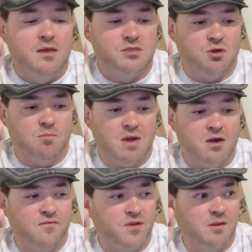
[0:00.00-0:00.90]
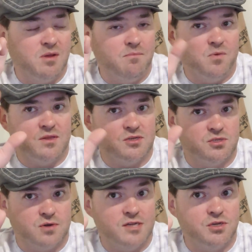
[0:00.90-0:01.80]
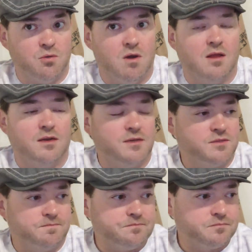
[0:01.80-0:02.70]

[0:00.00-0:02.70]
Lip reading: So monofilament, with its stretchy qualities,